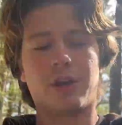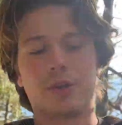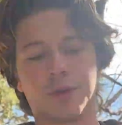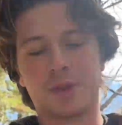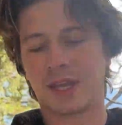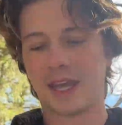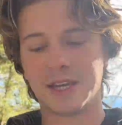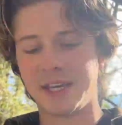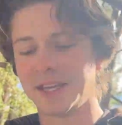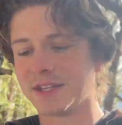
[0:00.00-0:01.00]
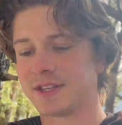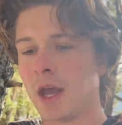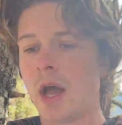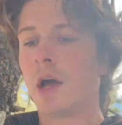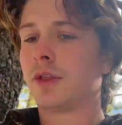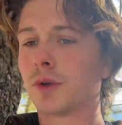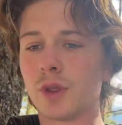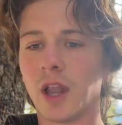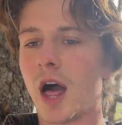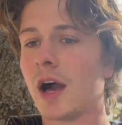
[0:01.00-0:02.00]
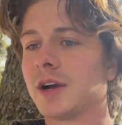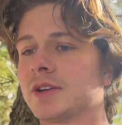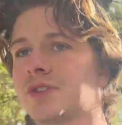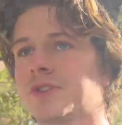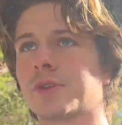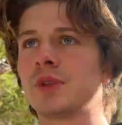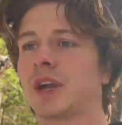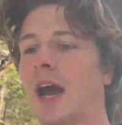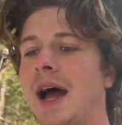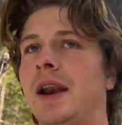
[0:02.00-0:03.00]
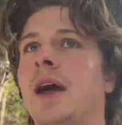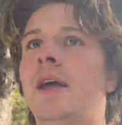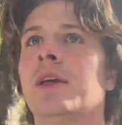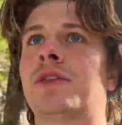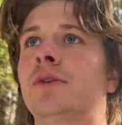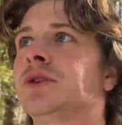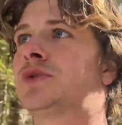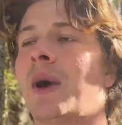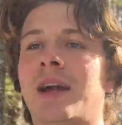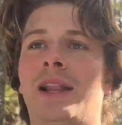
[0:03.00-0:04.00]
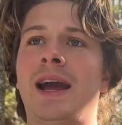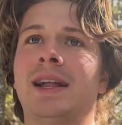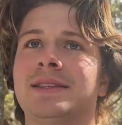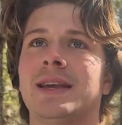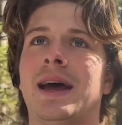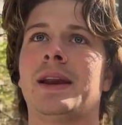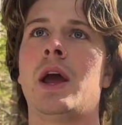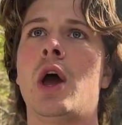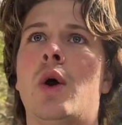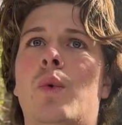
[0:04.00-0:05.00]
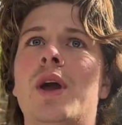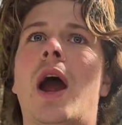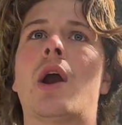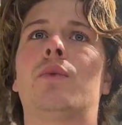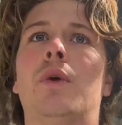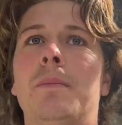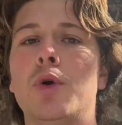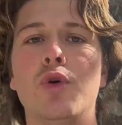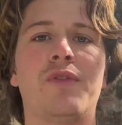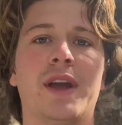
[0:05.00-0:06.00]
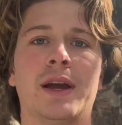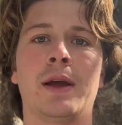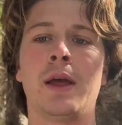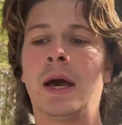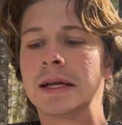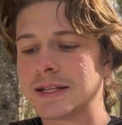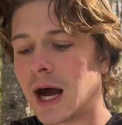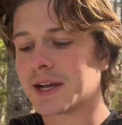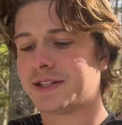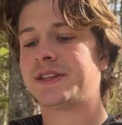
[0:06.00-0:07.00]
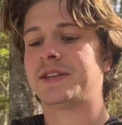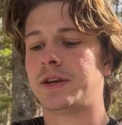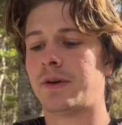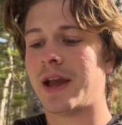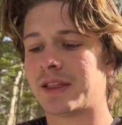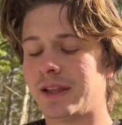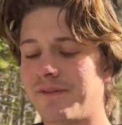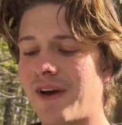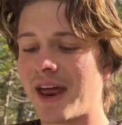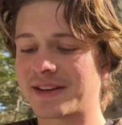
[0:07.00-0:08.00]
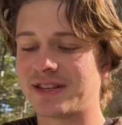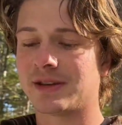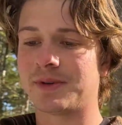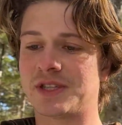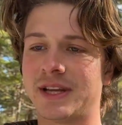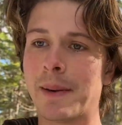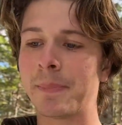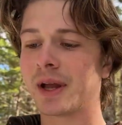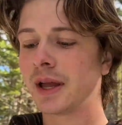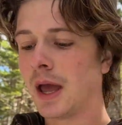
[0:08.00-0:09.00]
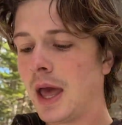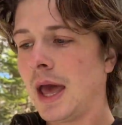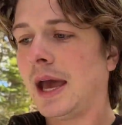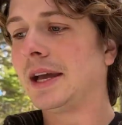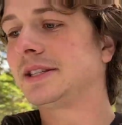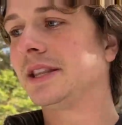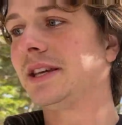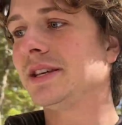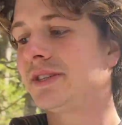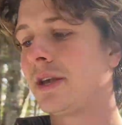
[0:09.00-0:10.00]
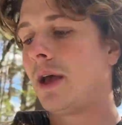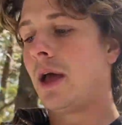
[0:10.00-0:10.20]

through the kidneys, through the lungs, through the gut, through the sweat glands, that we are removing toxicity, right? The lymphatic system is dumping into these